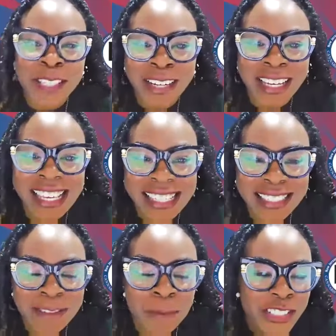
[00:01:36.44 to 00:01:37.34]
So as
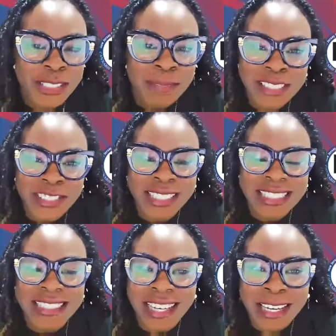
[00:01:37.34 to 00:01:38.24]
Precious
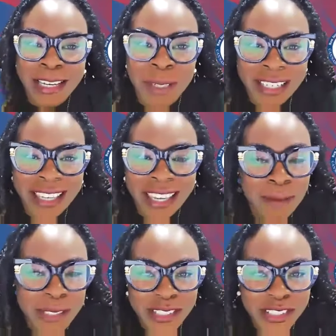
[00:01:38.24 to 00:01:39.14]
mentioned, I'm a
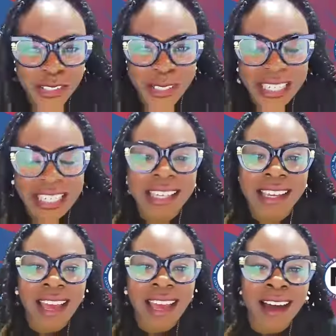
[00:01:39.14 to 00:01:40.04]
cannabis attorney,
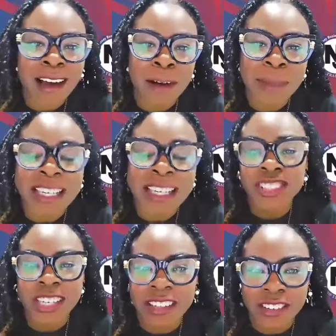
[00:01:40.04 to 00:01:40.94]
an
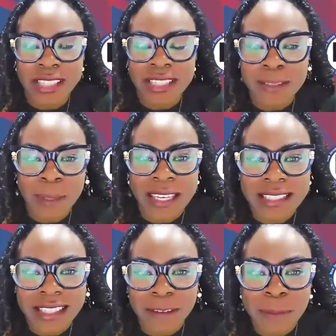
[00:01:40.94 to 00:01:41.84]
educator in the
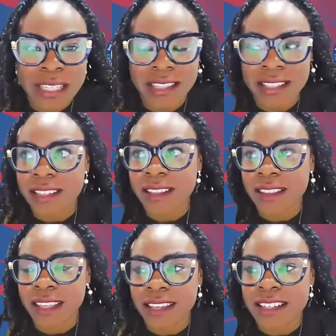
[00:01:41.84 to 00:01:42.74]
space. I've been in
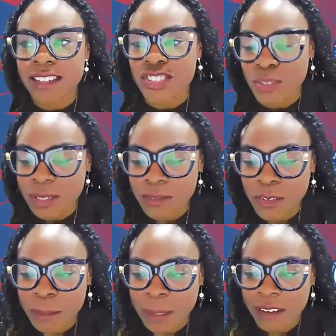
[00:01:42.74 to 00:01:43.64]
the industry
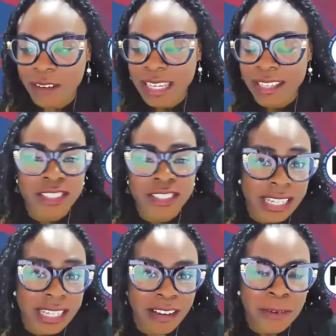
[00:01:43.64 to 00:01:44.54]
for about 8 years
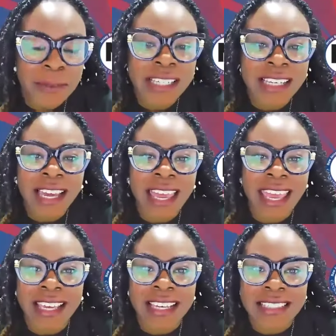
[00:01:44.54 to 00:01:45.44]
now,
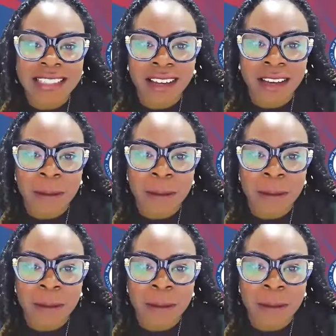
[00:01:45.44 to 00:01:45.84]
and